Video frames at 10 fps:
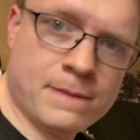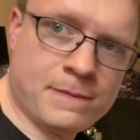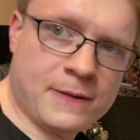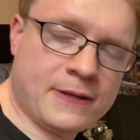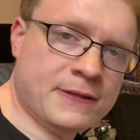
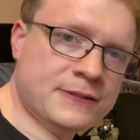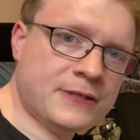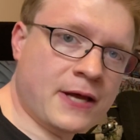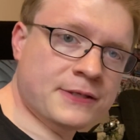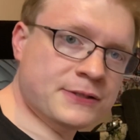got this
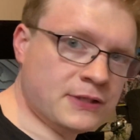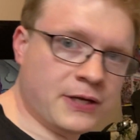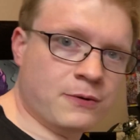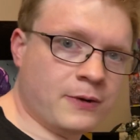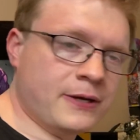guy just
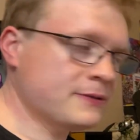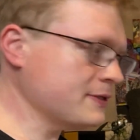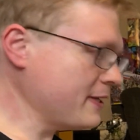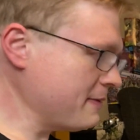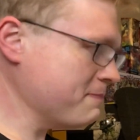laying around.
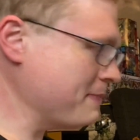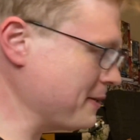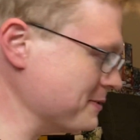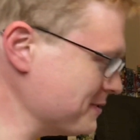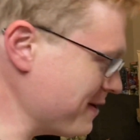I have
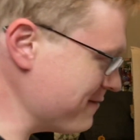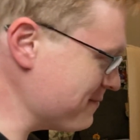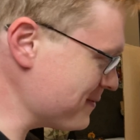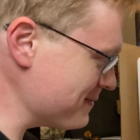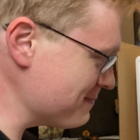better stuff,
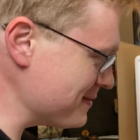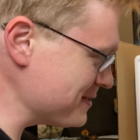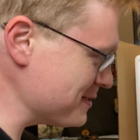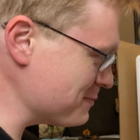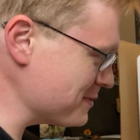but
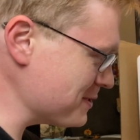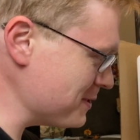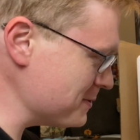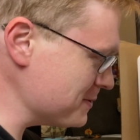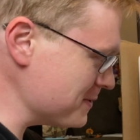this is what's
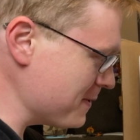close.